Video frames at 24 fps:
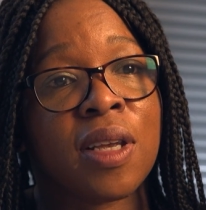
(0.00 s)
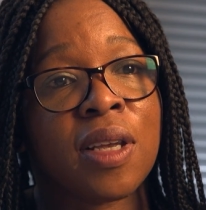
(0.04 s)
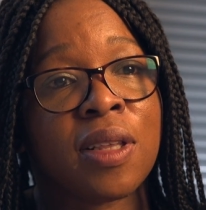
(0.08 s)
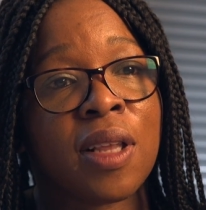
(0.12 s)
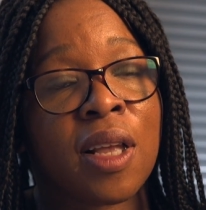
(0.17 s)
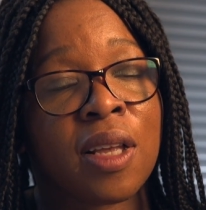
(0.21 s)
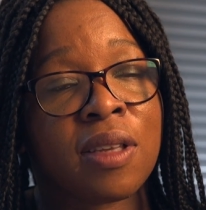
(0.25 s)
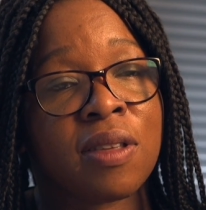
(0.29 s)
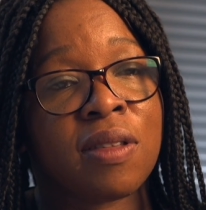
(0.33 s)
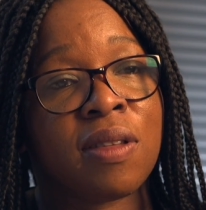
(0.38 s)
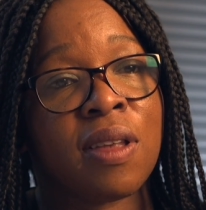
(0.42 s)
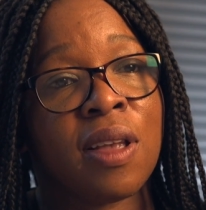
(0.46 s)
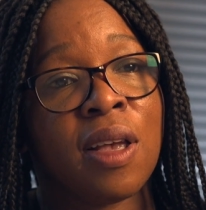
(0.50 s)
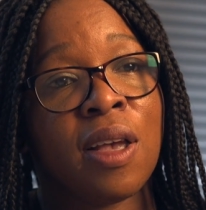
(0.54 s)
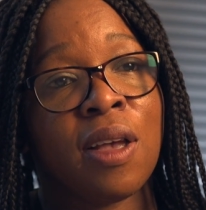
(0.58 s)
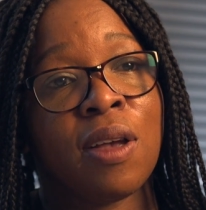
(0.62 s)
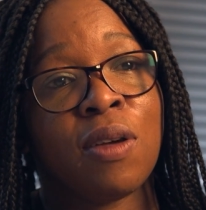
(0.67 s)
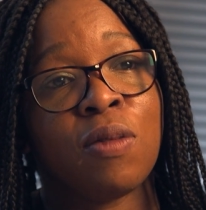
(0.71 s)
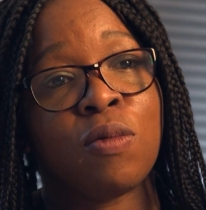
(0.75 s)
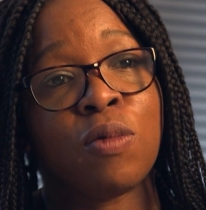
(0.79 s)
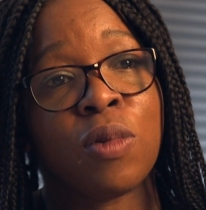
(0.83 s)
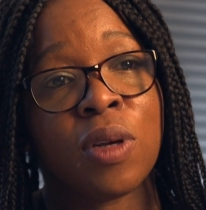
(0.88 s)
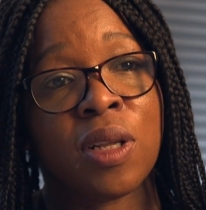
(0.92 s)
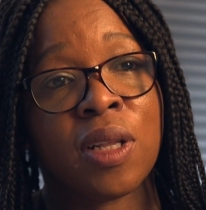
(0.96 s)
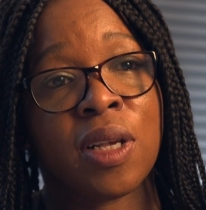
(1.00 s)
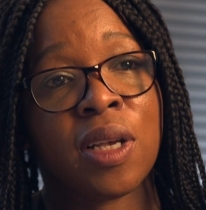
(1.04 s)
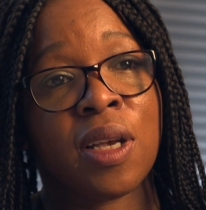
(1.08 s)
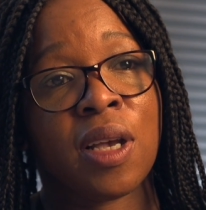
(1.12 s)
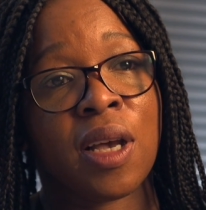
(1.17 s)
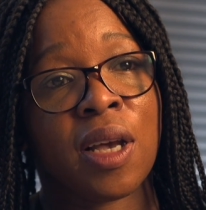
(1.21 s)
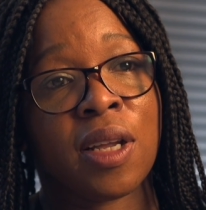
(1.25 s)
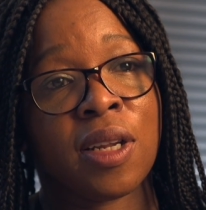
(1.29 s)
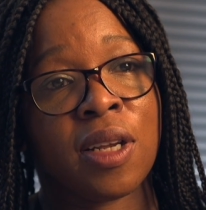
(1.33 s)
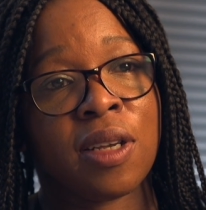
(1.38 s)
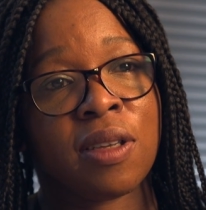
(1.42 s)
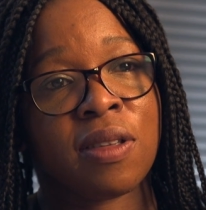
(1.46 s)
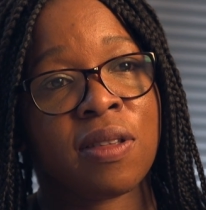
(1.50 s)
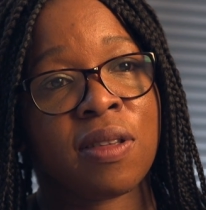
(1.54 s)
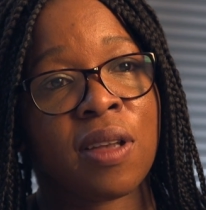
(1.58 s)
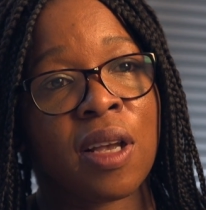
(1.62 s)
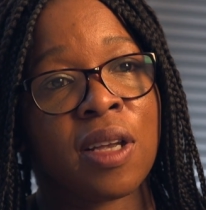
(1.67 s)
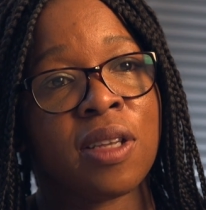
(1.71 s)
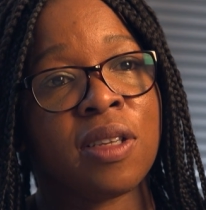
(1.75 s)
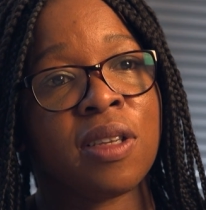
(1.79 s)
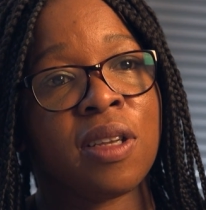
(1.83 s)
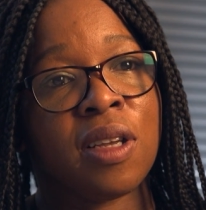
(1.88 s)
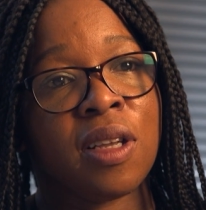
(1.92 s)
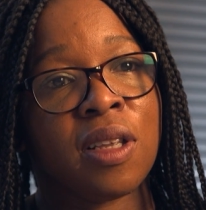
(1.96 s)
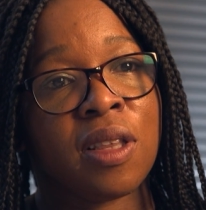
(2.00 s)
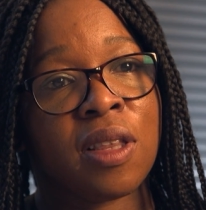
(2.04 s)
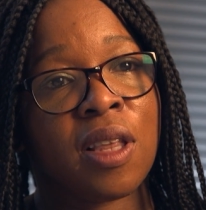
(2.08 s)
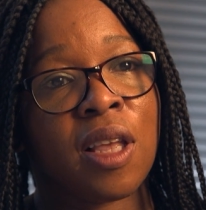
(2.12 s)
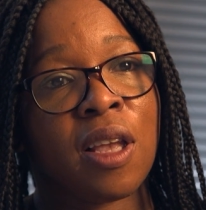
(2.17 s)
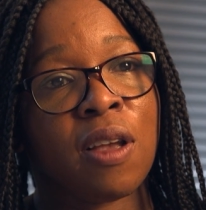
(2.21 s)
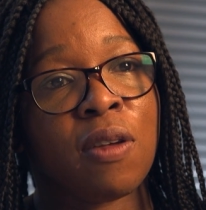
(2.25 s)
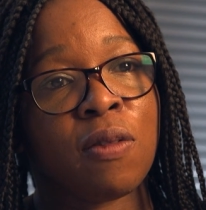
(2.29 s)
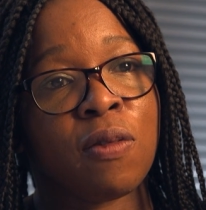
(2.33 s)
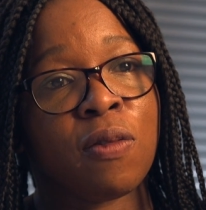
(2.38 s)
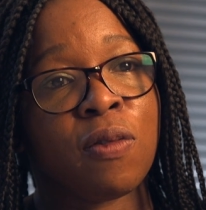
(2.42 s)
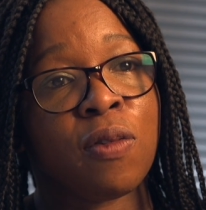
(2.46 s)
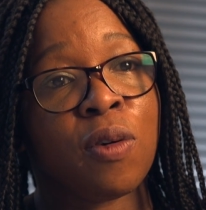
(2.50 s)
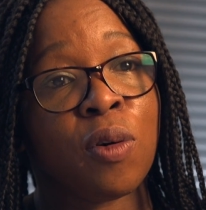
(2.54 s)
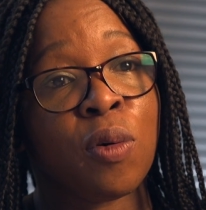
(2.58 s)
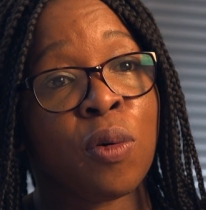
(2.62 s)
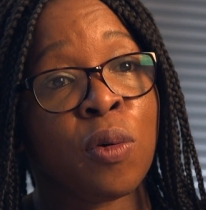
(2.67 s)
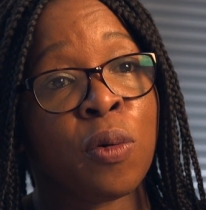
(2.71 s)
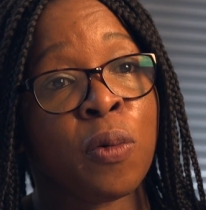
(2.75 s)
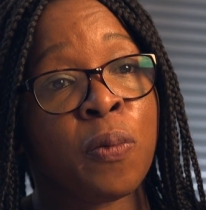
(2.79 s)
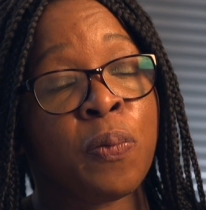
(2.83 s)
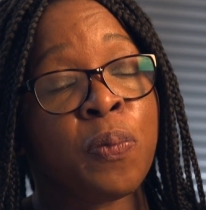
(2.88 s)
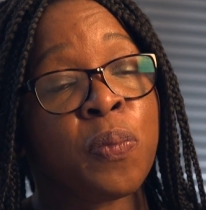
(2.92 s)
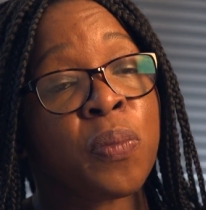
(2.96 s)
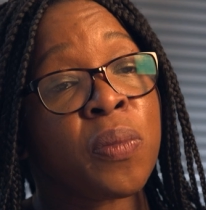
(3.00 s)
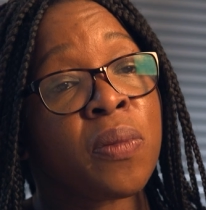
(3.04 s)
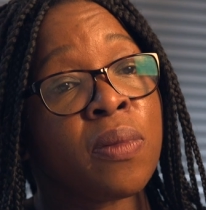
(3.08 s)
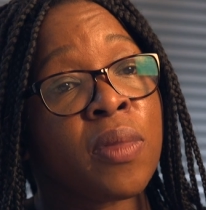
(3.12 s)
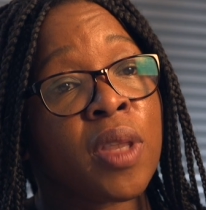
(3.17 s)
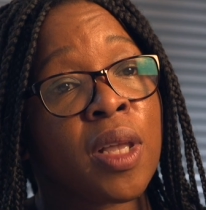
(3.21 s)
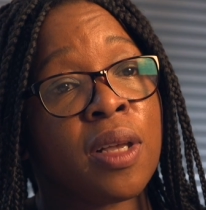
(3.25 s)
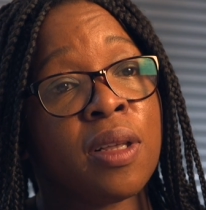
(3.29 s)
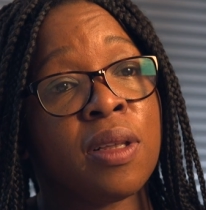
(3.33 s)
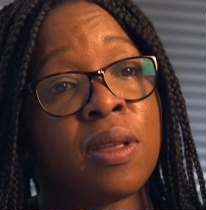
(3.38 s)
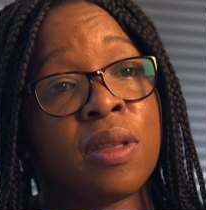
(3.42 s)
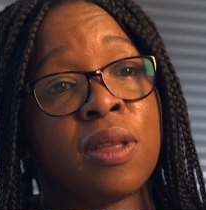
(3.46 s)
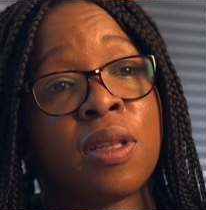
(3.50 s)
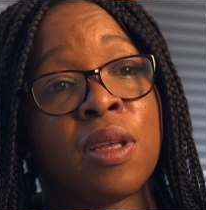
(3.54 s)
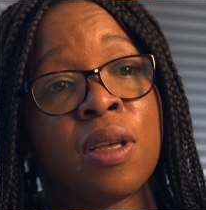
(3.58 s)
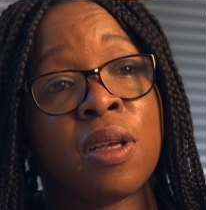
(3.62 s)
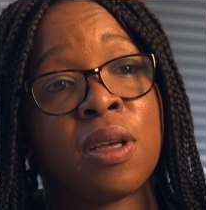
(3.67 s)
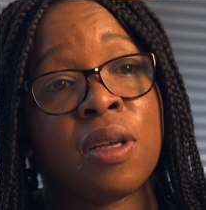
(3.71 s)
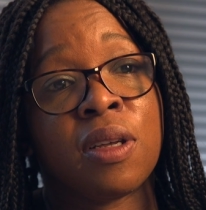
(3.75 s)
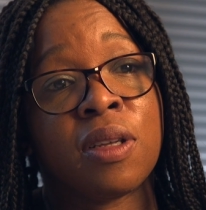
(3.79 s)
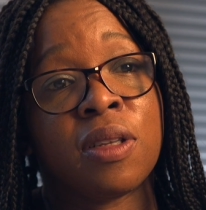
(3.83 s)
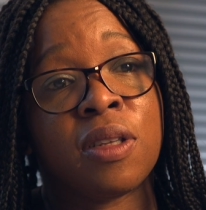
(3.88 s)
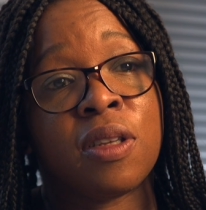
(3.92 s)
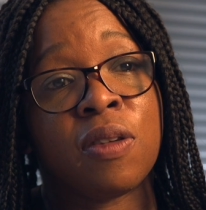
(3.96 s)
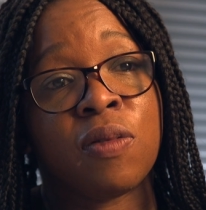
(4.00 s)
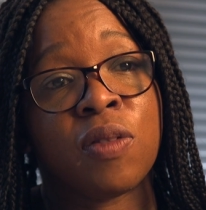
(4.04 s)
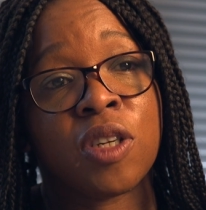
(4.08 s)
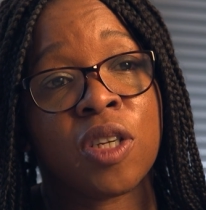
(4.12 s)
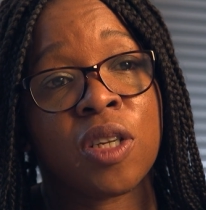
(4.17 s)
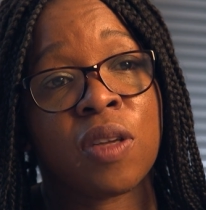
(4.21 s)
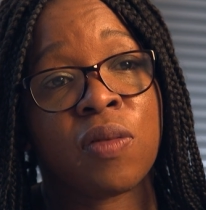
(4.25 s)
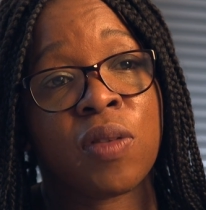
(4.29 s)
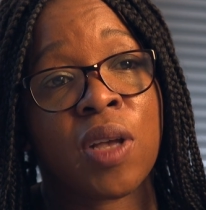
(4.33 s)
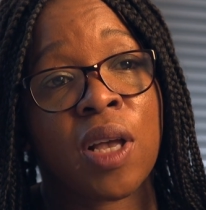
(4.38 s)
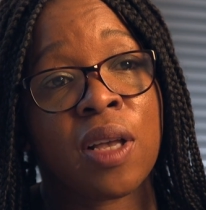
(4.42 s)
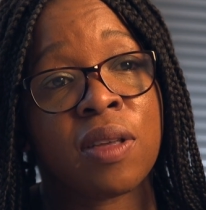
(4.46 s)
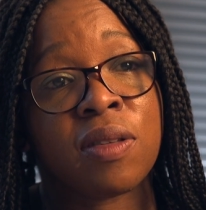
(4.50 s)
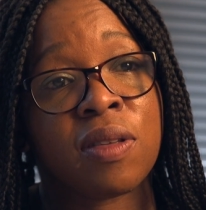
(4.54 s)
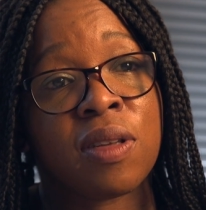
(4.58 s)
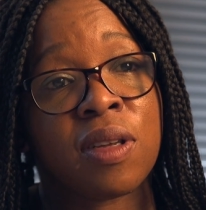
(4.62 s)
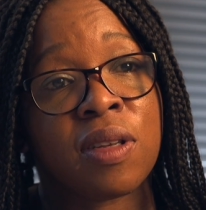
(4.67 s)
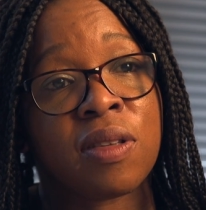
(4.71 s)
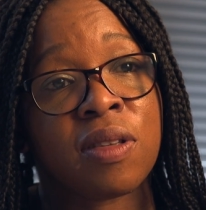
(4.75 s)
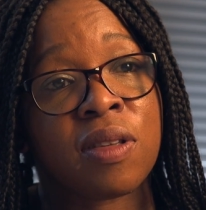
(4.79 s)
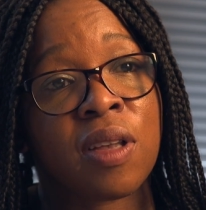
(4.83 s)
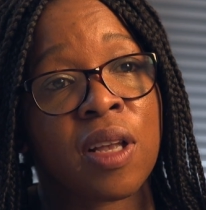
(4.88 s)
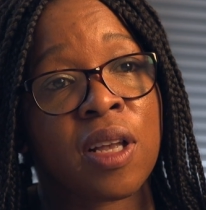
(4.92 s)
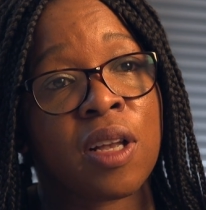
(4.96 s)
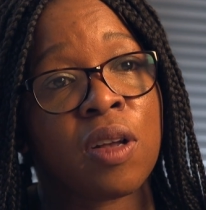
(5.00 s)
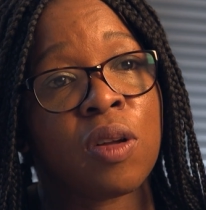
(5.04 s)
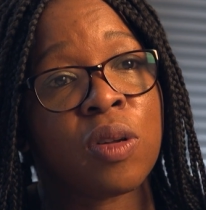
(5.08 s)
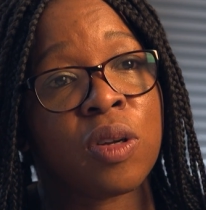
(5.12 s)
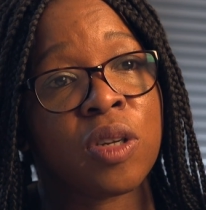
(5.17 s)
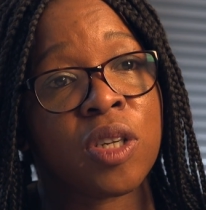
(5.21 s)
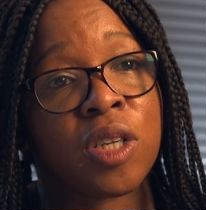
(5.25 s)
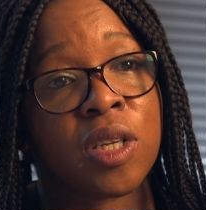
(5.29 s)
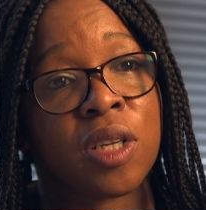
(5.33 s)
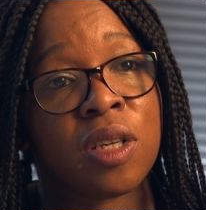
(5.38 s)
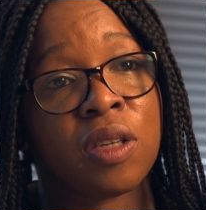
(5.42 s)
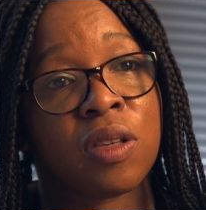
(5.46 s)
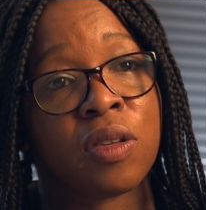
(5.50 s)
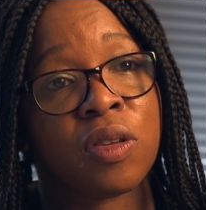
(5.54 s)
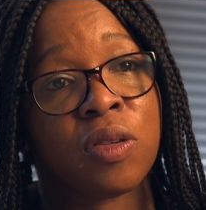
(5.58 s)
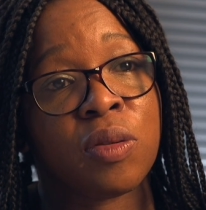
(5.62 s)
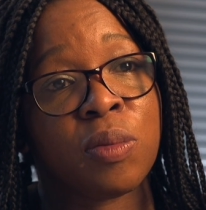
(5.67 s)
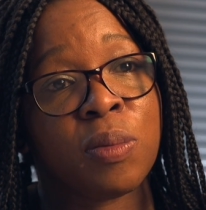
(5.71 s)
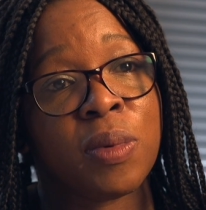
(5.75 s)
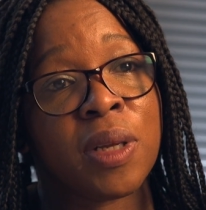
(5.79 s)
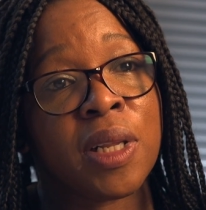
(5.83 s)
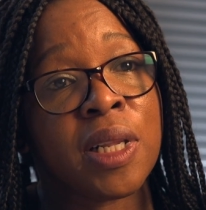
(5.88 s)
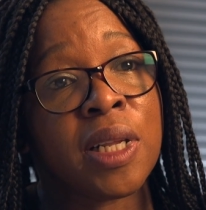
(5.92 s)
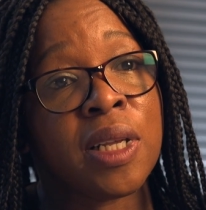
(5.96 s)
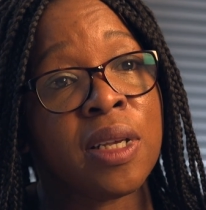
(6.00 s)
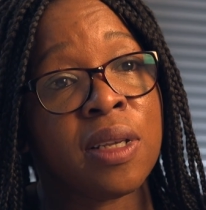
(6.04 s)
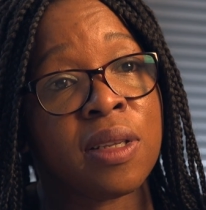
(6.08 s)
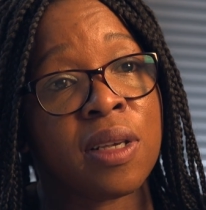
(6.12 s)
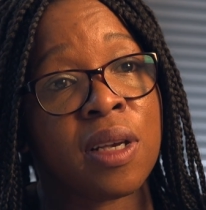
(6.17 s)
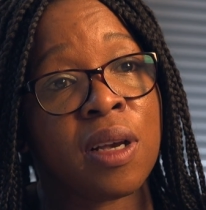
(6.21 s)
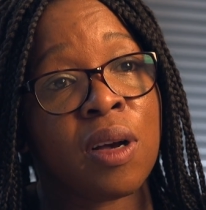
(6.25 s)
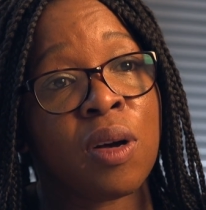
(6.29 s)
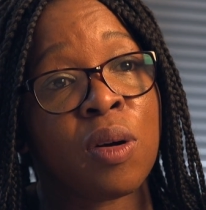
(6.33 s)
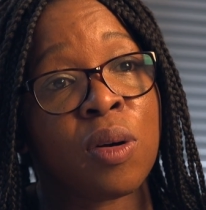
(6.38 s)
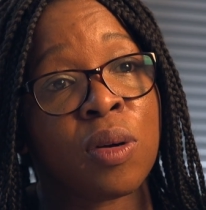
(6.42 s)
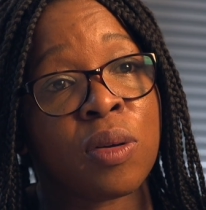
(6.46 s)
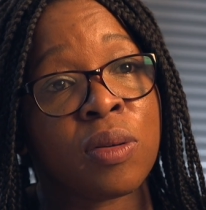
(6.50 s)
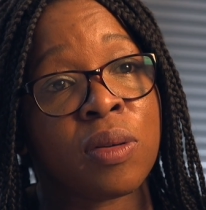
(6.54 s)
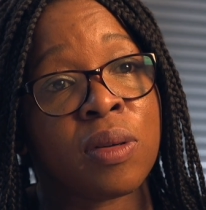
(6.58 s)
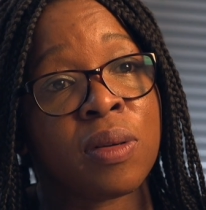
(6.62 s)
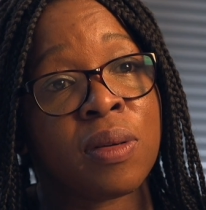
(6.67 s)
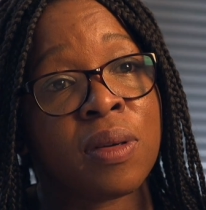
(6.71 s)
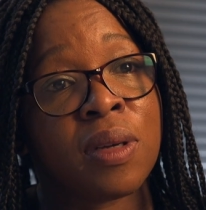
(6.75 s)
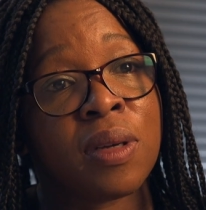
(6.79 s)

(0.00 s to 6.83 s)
And that's really an exciting thing for the Division of Counselling Psychology to be leading on.